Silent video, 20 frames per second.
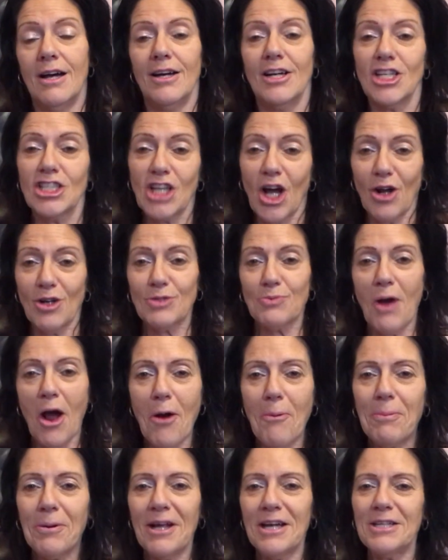So I was well
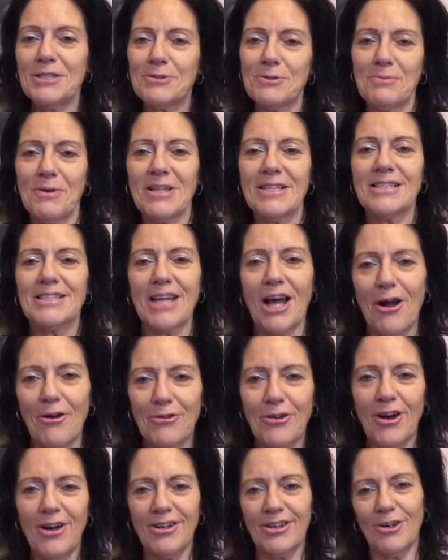pleased with myself
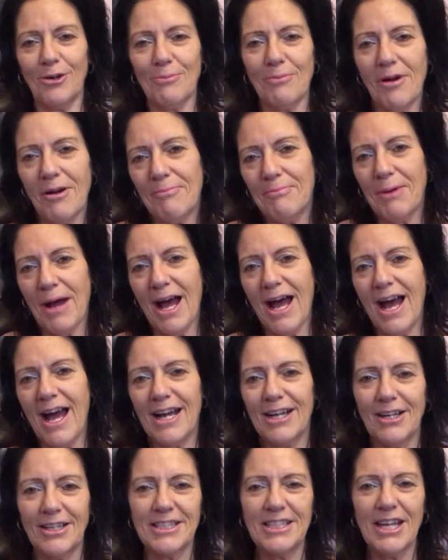that I got my bag
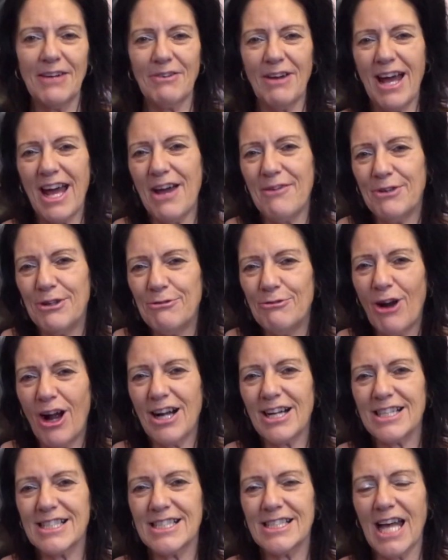and I didn't have a heavy
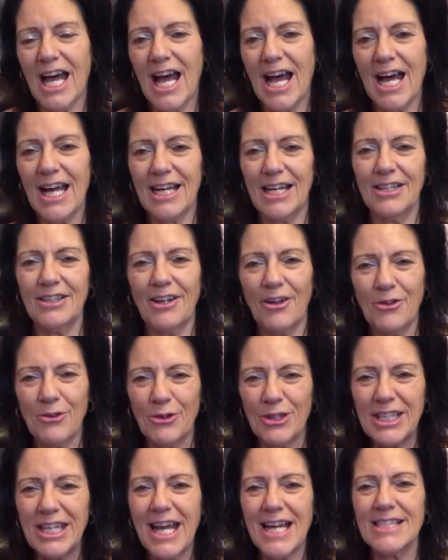rucksack, and I
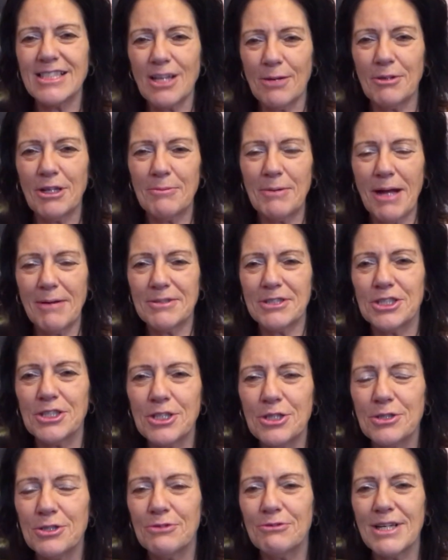thought, yes, I'm going to be able to
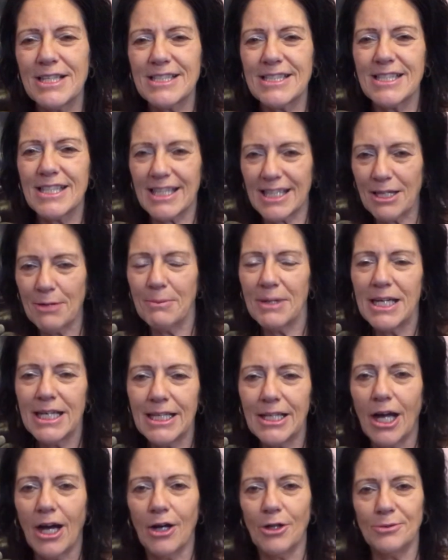do the rest of the
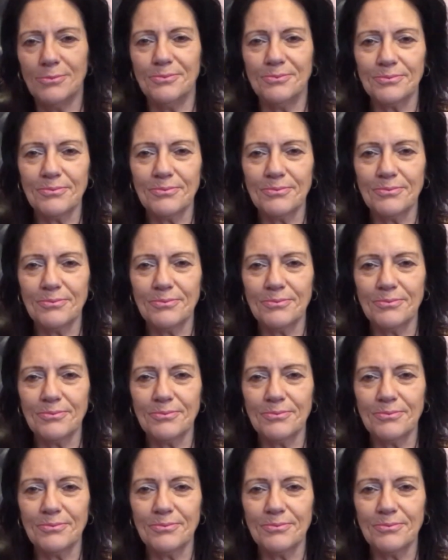Camino.